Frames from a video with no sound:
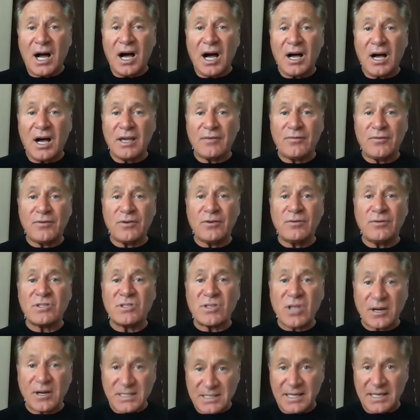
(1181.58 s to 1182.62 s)
if you
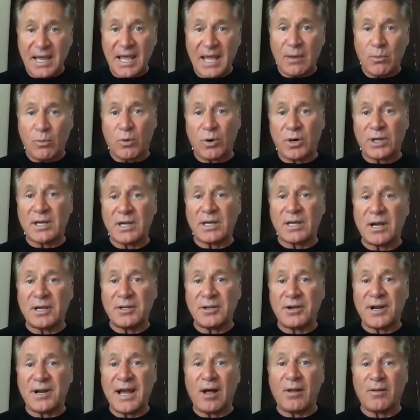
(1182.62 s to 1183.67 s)
start today working on
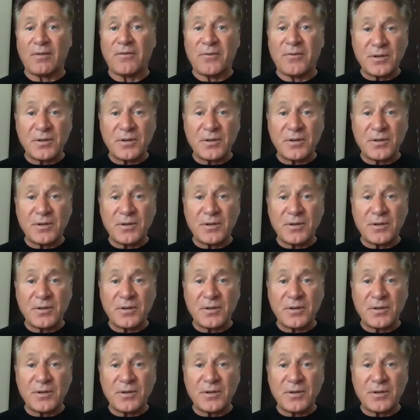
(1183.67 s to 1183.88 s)
your health,